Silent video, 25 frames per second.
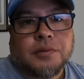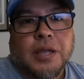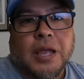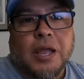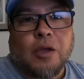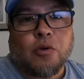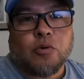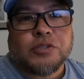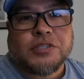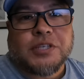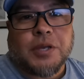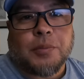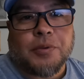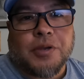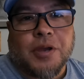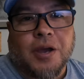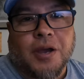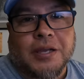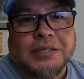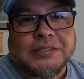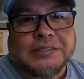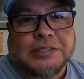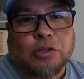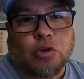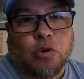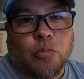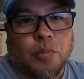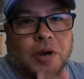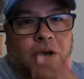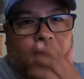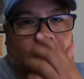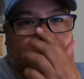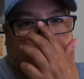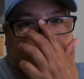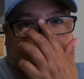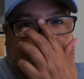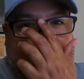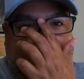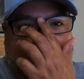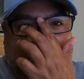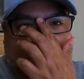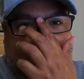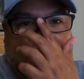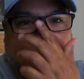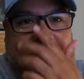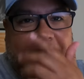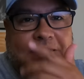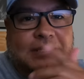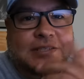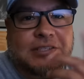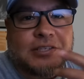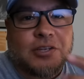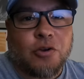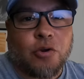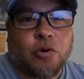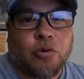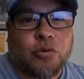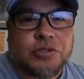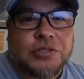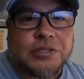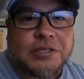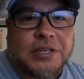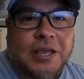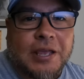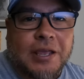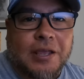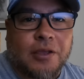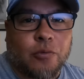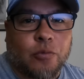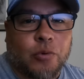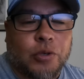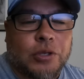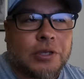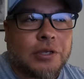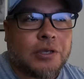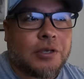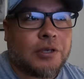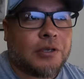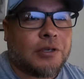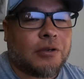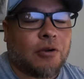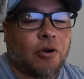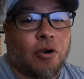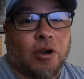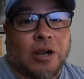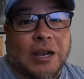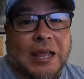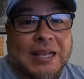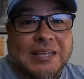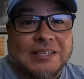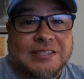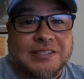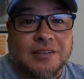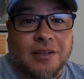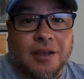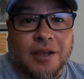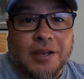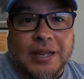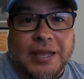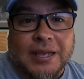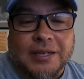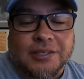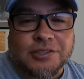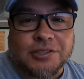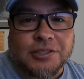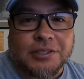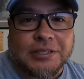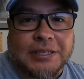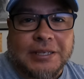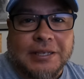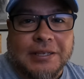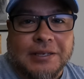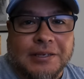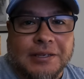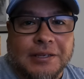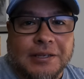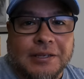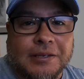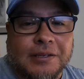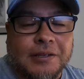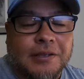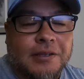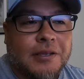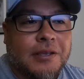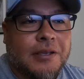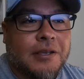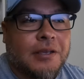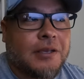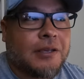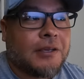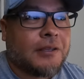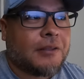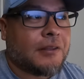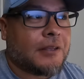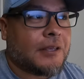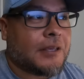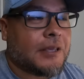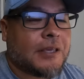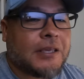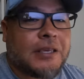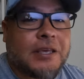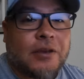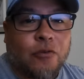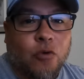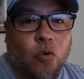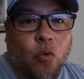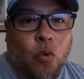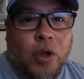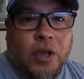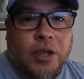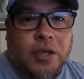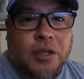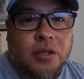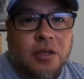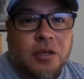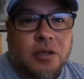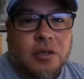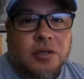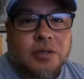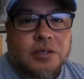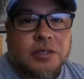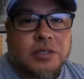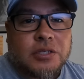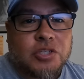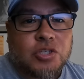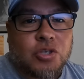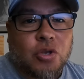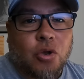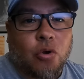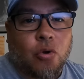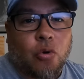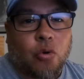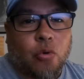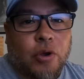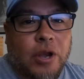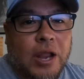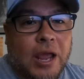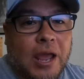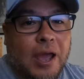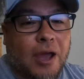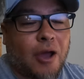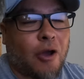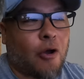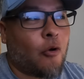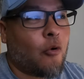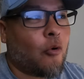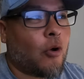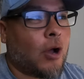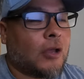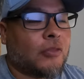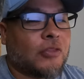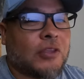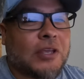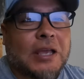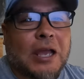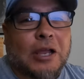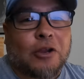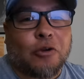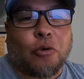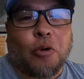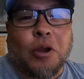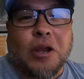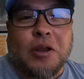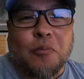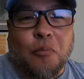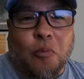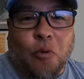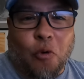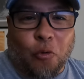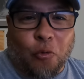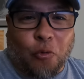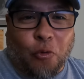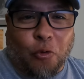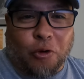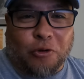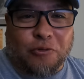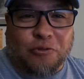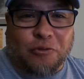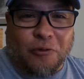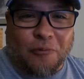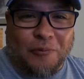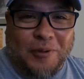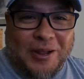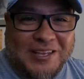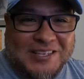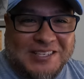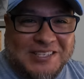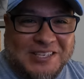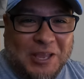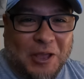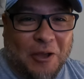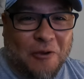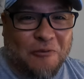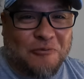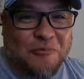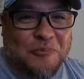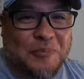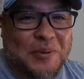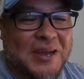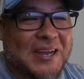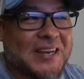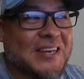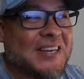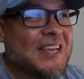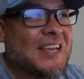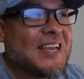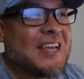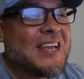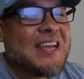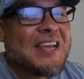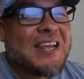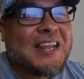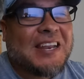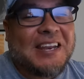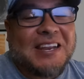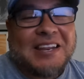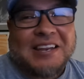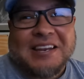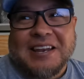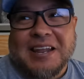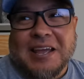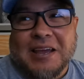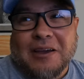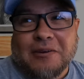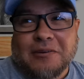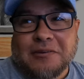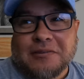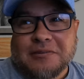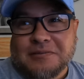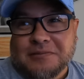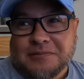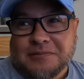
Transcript: Hey, what's up, guys? A little behind the scenes, you know, today we, or last night actually, ended the giveaway So now I think I created more work for myself, but now